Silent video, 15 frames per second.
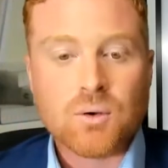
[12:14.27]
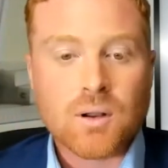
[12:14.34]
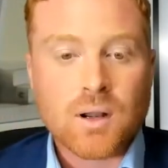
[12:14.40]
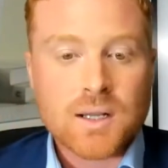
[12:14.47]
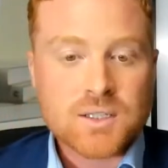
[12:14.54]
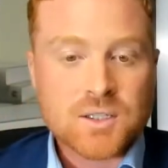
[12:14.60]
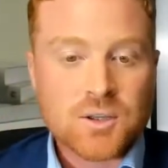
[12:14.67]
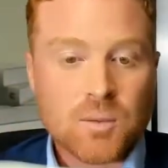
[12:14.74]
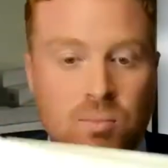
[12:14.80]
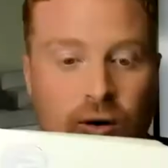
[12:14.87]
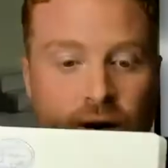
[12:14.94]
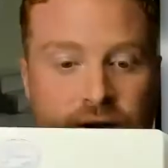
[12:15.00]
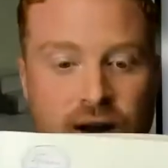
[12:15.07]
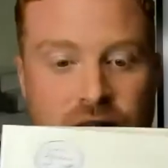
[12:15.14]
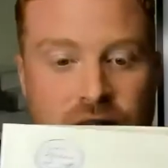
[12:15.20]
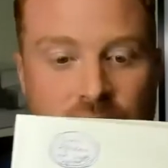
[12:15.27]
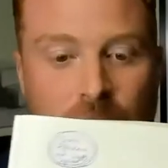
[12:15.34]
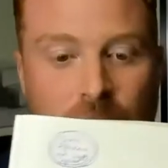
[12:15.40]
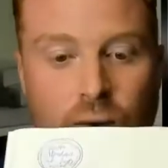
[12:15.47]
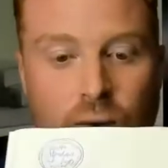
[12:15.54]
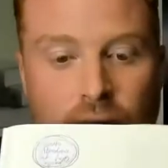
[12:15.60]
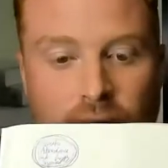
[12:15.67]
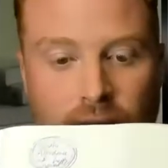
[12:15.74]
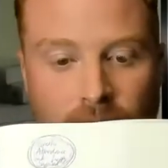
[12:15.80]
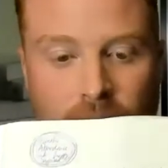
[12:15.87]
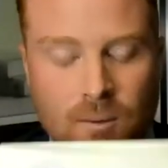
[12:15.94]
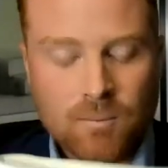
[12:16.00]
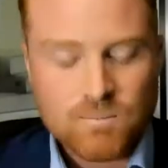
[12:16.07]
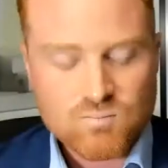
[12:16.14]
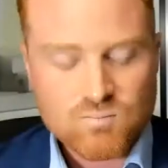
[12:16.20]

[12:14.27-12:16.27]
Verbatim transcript: and I did the process. I pulled it here.